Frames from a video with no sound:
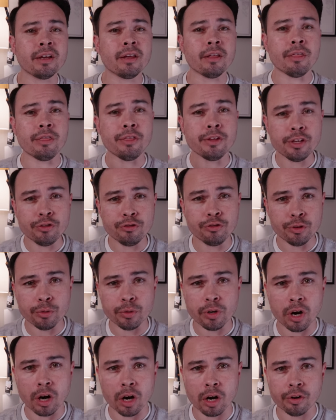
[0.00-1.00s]
these new
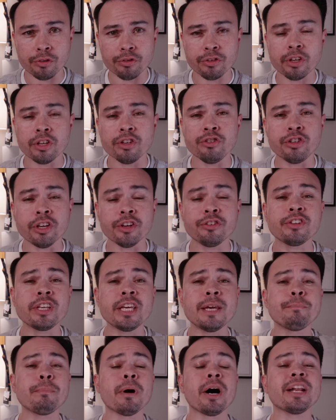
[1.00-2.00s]
cars just
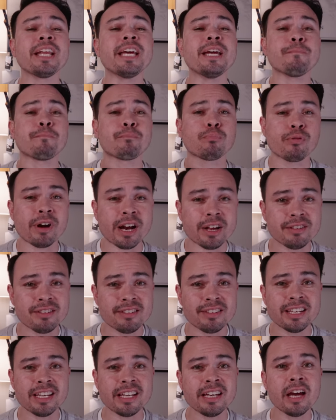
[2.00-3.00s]
keep on
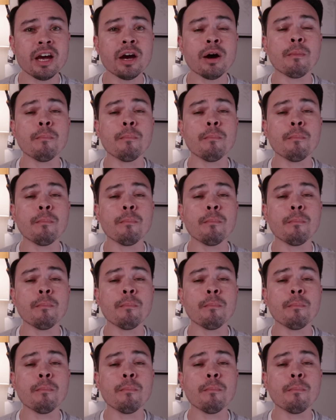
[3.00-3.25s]
impressing